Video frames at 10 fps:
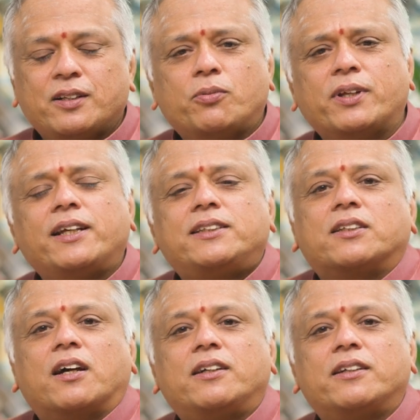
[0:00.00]
When I
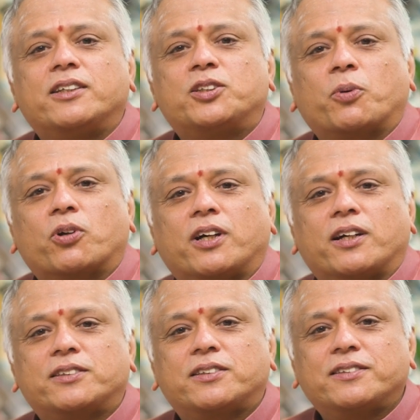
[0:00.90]
started this
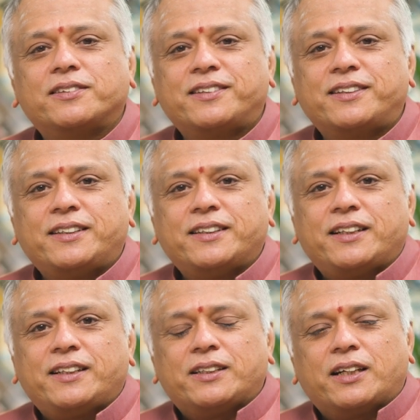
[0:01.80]
podcast,
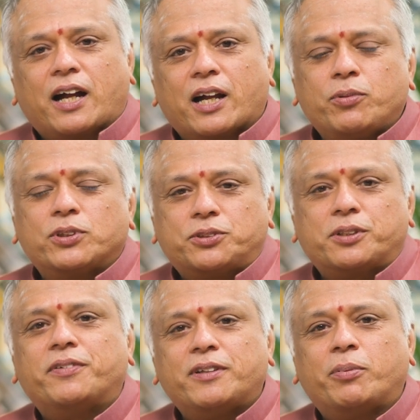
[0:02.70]
I was
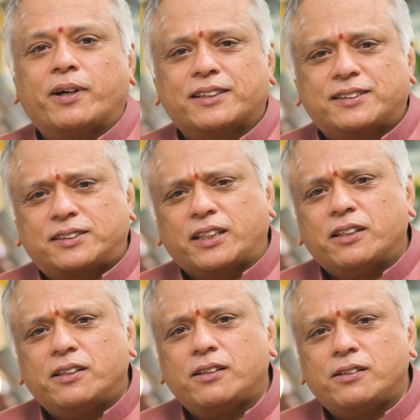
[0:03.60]
driven by a
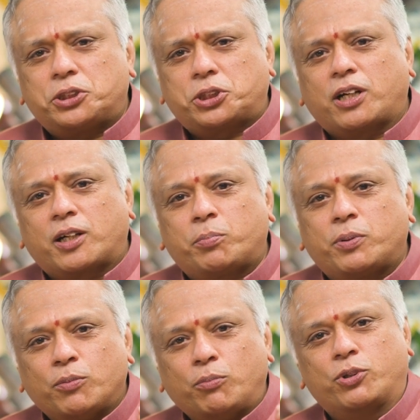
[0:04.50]
single sharp
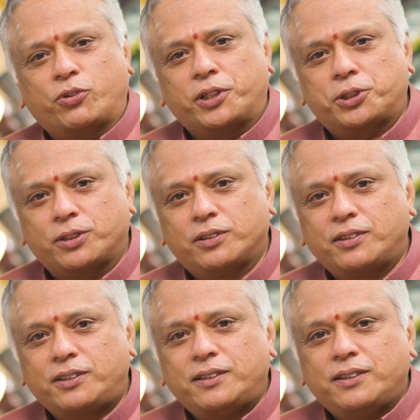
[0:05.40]
motivation
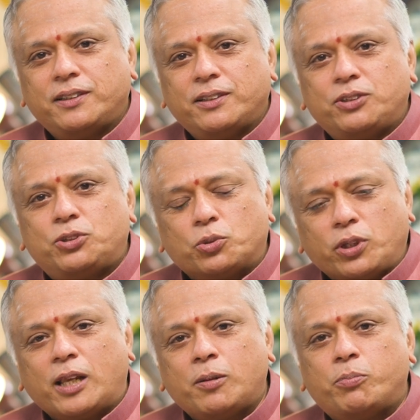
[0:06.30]
to
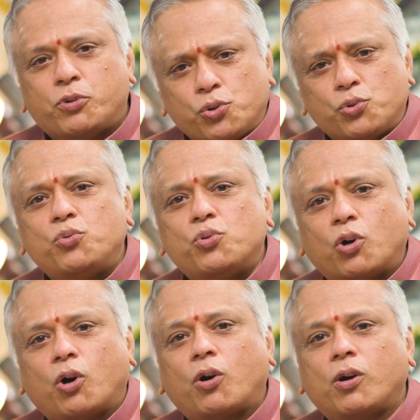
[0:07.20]
help you
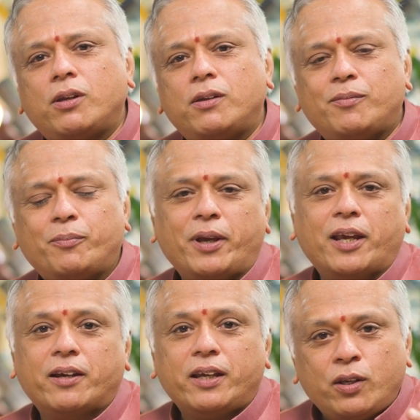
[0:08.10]
all
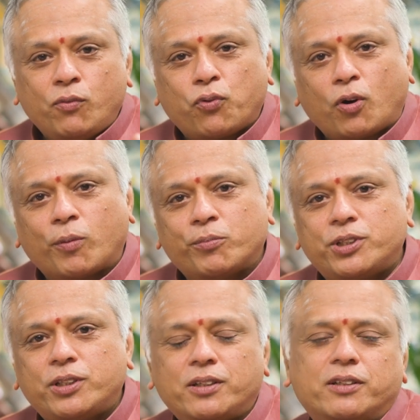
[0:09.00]
make informed
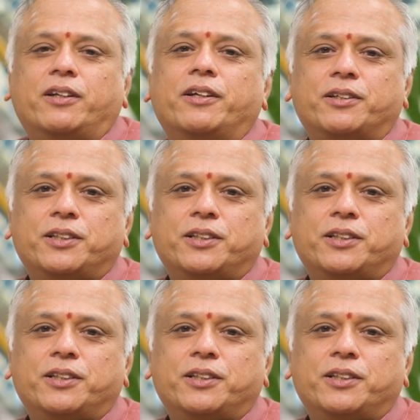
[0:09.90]
career